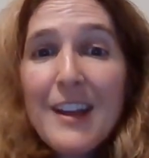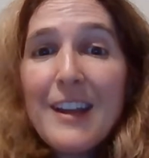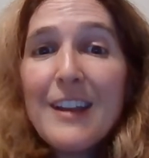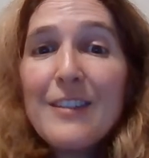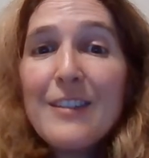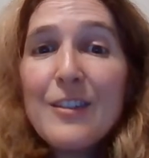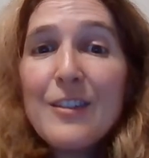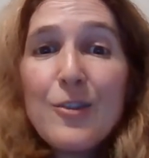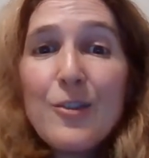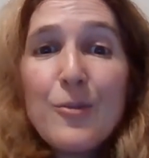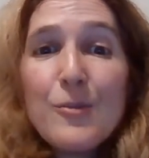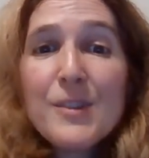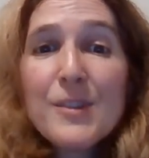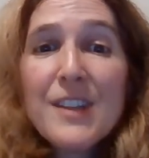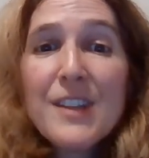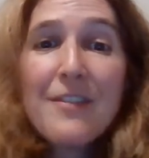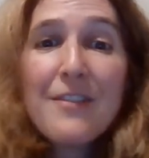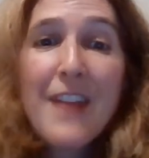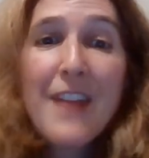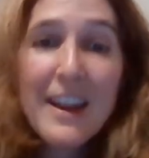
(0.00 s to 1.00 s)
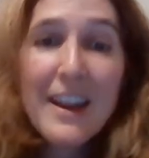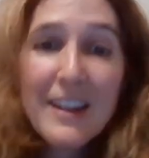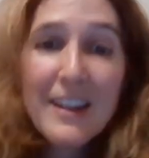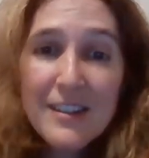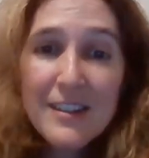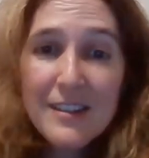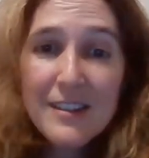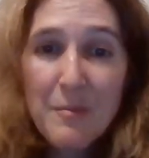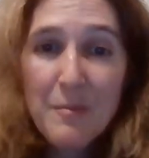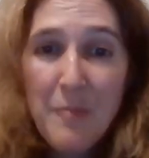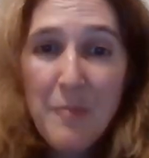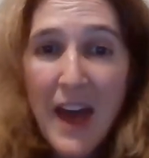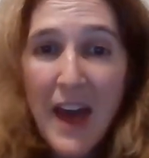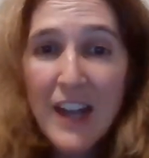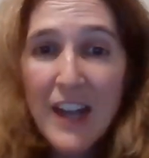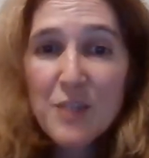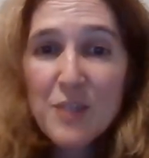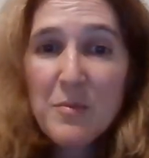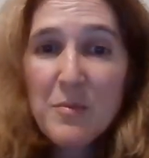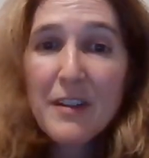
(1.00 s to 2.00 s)
in the news, and that is the
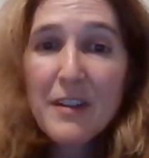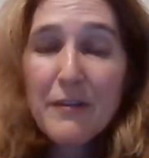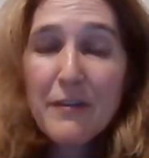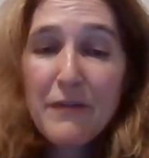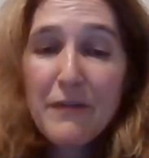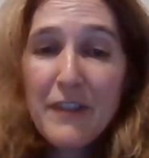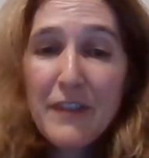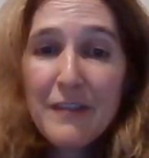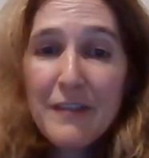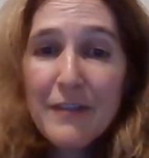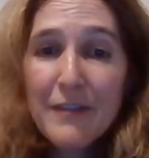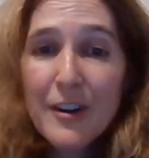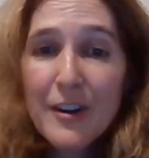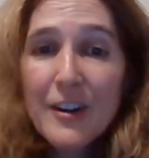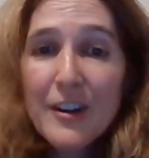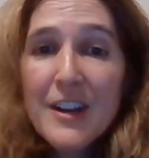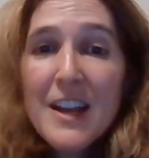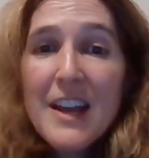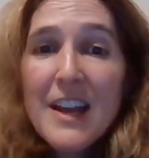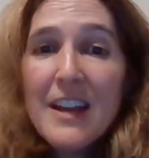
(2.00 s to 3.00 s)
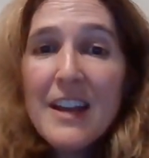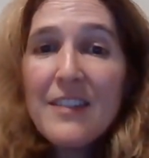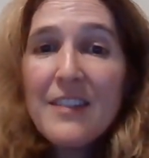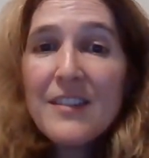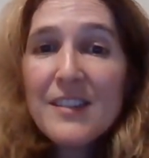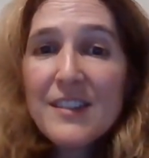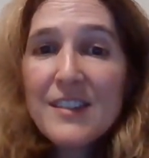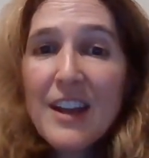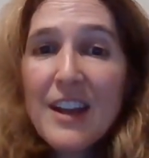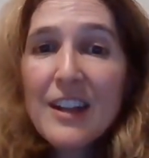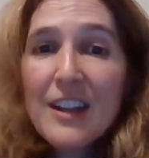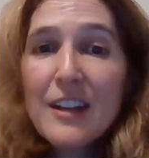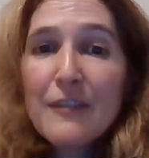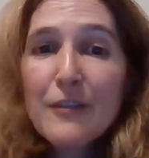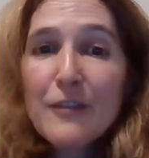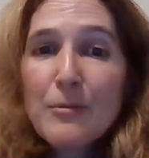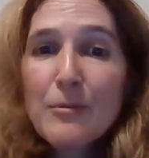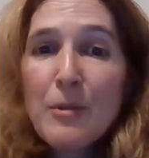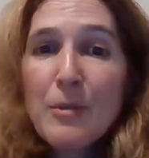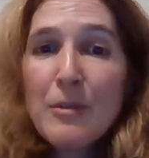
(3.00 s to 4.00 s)
management of fever in the setting of
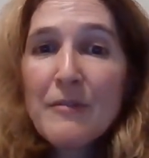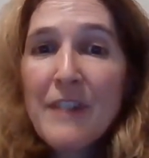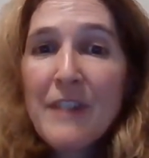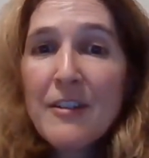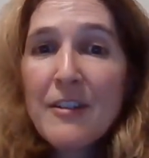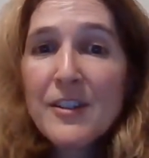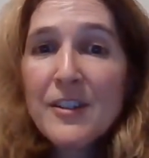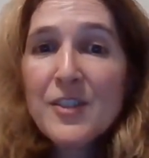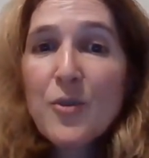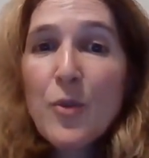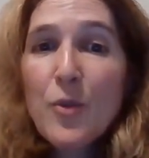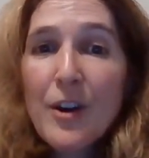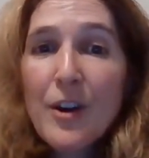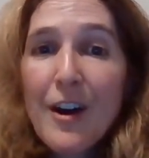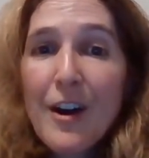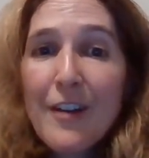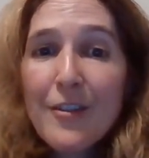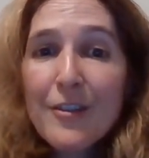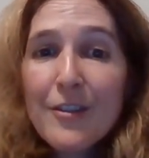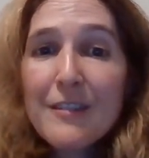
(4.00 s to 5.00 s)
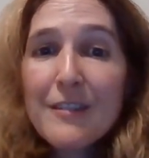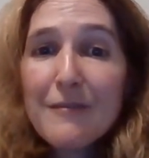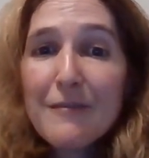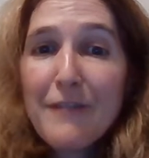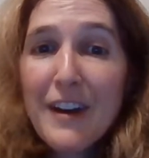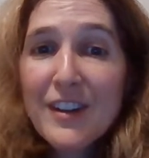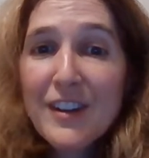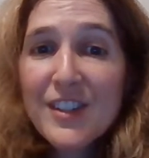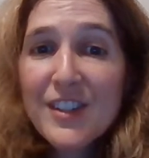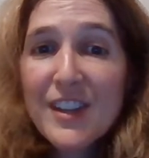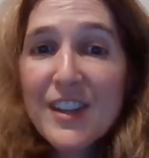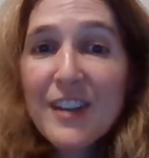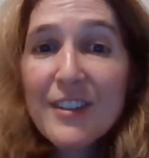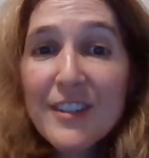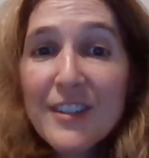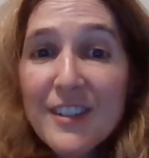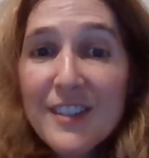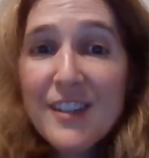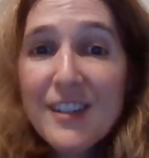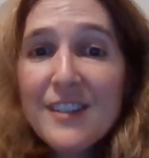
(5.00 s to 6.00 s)
coronavirus or other infectious
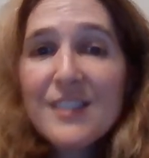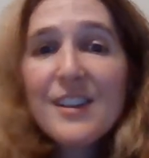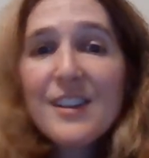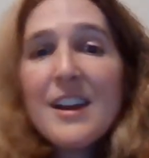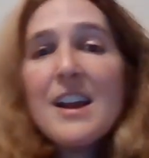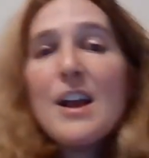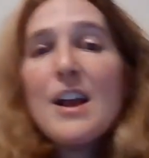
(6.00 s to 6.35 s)
illnesses.